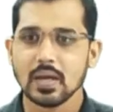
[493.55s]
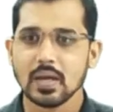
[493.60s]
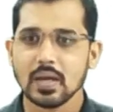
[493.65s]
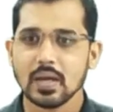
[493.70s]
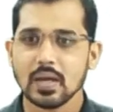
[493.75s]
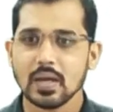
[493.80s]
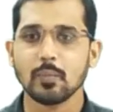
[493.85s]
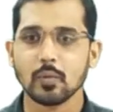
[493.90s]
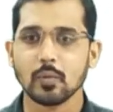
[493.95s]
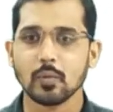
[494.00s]

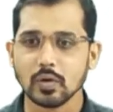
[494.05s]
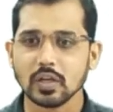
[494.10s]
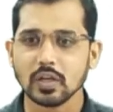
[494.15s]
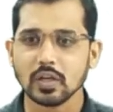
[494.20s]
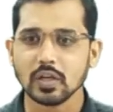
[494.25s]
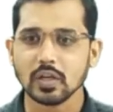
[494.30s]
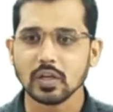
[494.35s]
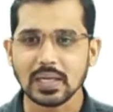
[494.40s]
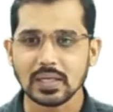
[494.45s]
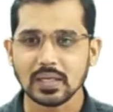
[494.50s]
and
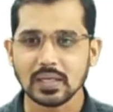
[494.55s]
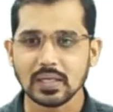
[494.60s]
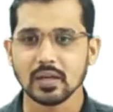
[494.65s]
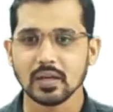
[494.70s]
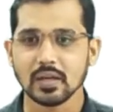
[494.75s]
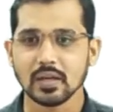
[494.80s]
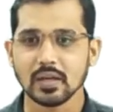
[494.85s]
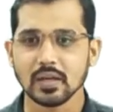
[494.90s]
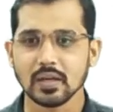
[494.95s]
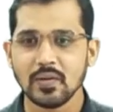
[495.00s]
product pattern
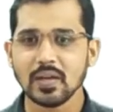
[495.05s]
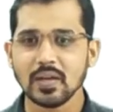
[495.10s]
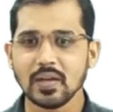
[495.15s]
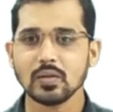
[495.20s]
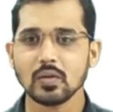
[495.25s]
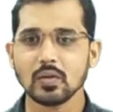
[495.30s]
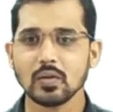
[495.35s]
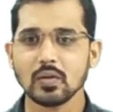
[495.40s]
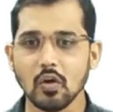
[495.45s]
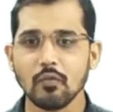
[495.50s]

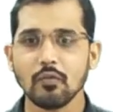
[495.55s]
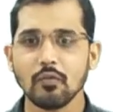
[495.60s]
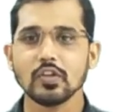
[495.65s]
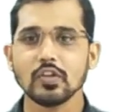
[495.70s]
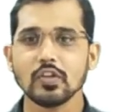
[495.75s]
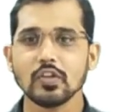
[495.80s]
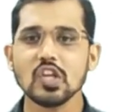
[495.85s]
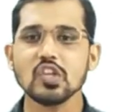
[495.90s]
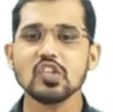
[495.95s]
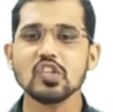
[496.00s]
effect of
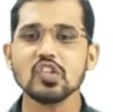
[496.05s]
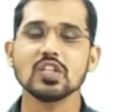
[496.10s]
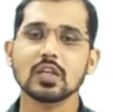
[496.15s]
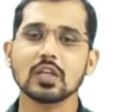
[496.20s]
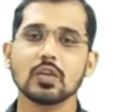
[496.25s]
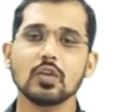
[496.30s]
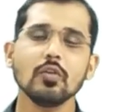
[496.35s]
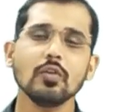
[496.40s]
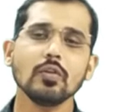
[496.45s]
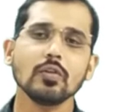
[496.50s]
change in the
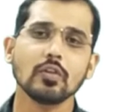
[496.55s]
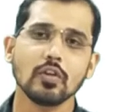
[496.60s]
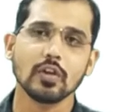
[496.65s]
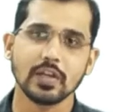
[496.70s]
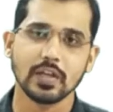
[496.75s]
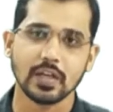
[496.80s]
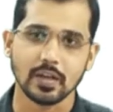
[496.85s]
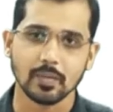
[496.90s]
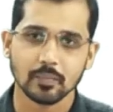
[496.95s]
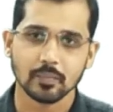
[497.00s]
crude
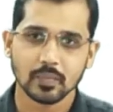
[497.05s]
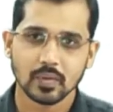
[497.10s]
quality.